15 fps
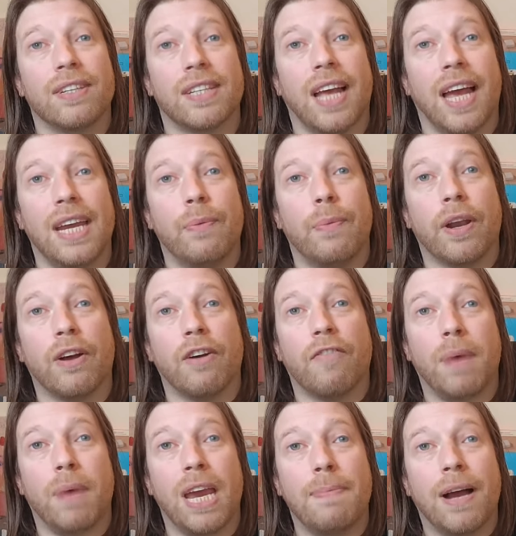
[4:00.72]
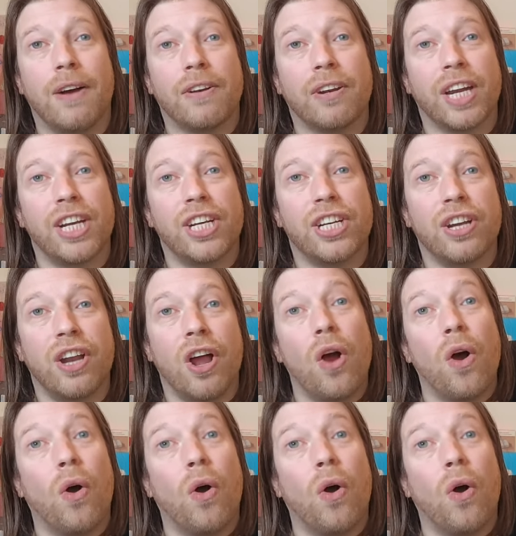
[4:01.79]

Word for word: us a one-off PayPal donation,